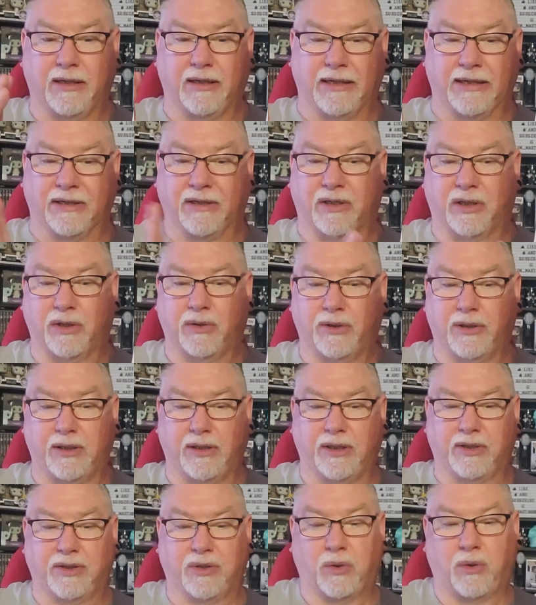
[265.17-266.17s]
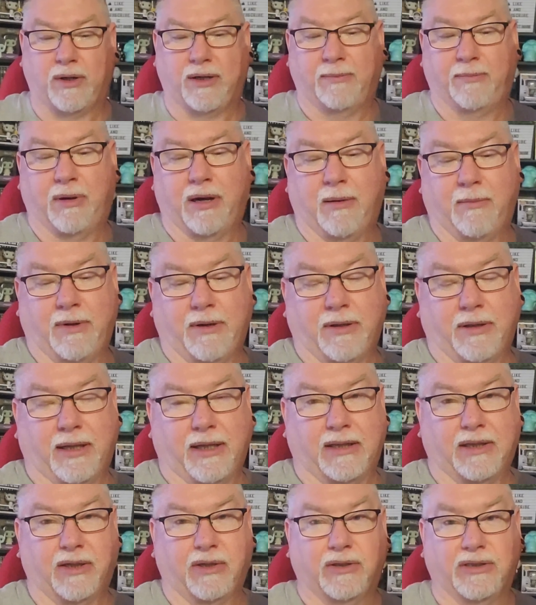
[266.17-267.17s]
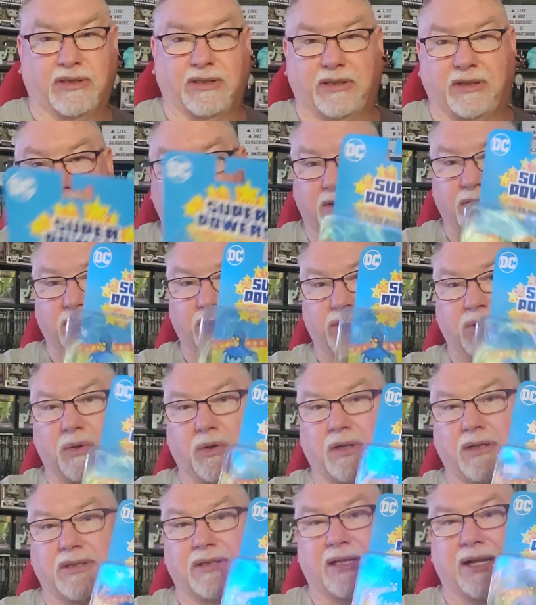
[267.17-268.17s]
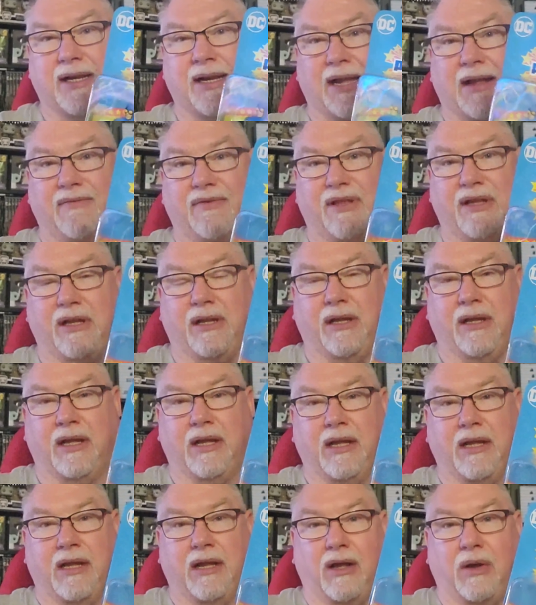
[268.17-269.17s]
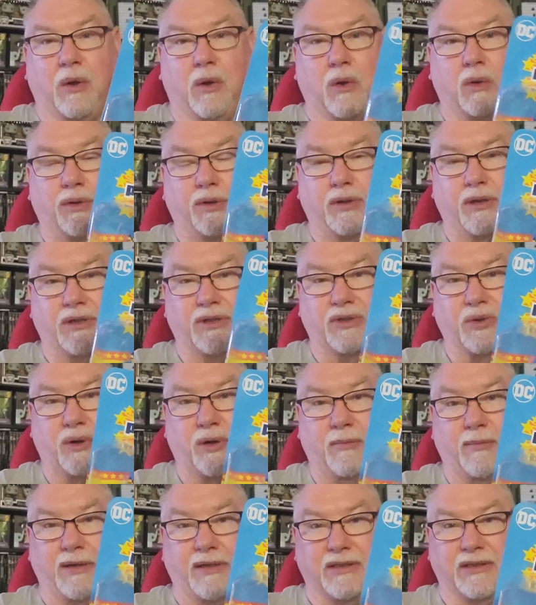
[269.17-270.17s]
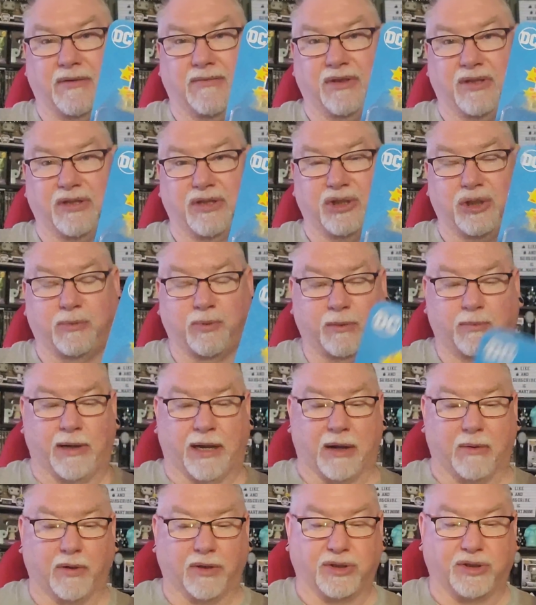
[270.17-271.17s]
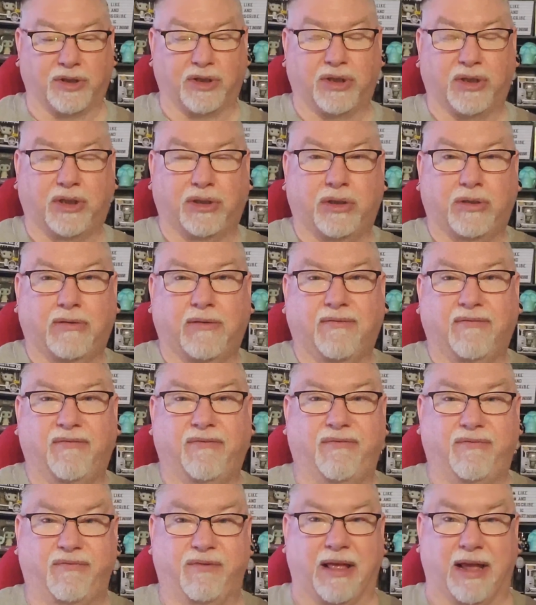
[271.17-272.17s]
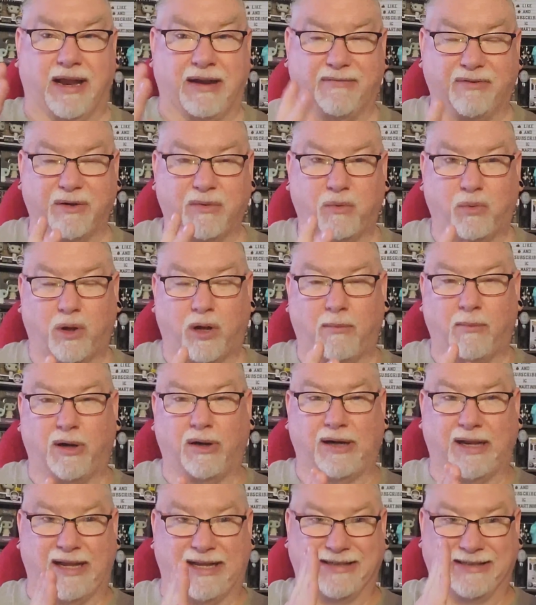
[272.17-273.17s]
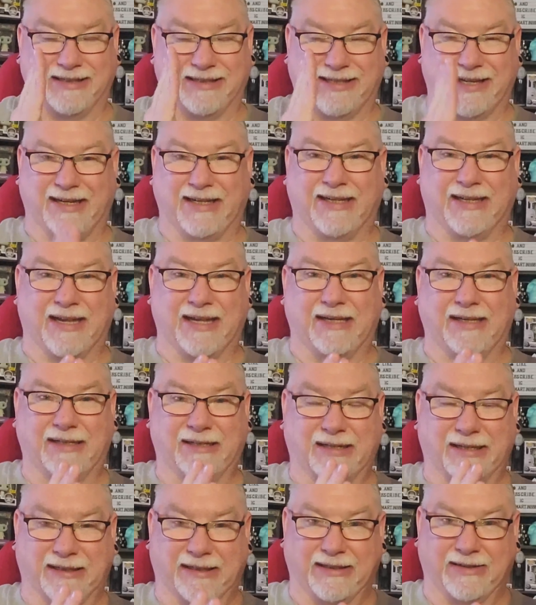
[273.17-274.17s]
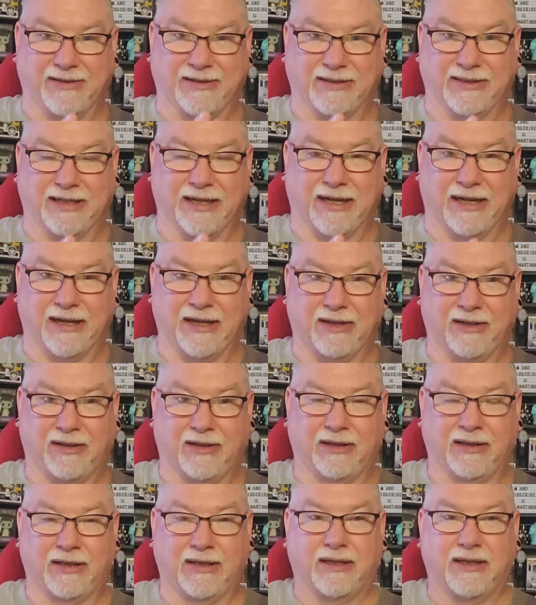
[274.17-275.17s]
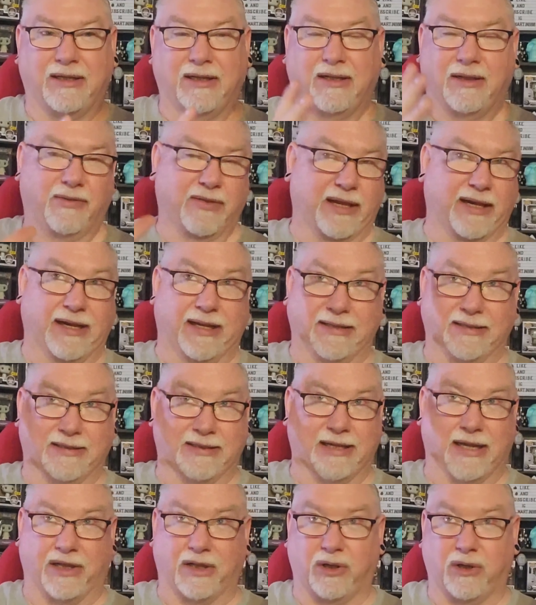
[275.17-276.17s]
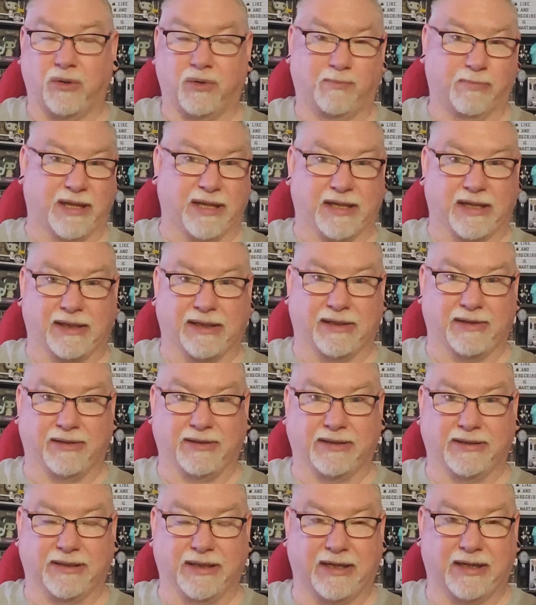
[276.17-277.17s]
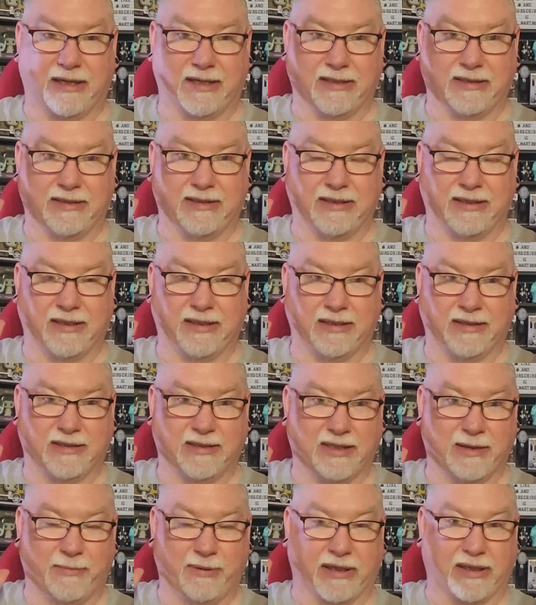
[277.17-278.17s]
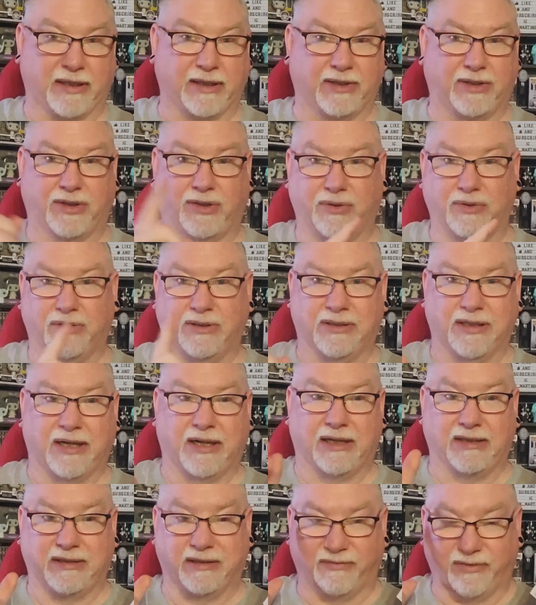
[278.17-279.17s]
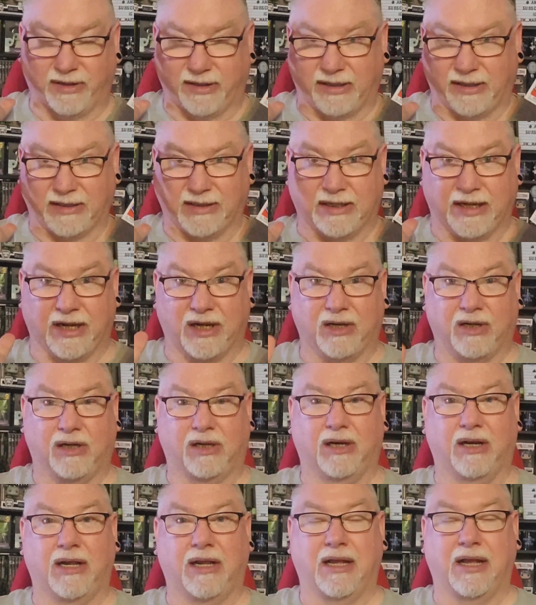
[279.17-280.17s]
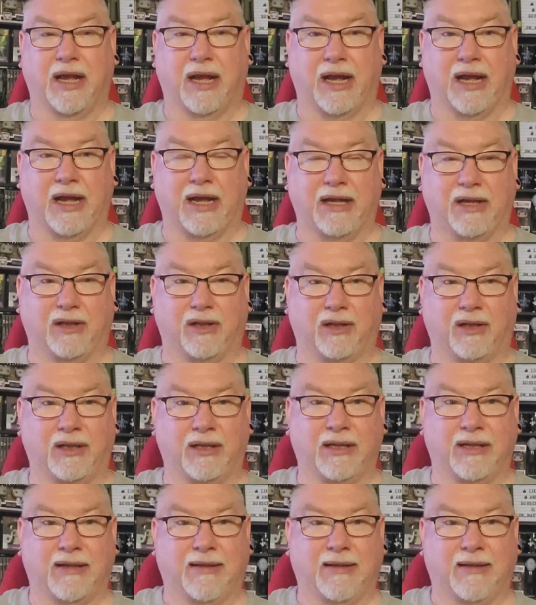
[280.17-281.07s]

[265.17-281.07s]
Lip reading: including the toy department, like there's still stores that have the older assortments of the superpowers. Every Walmart has a dedicated clearance aisle that has yellow big clearance signs, and it's typically two sides of an entire aisle.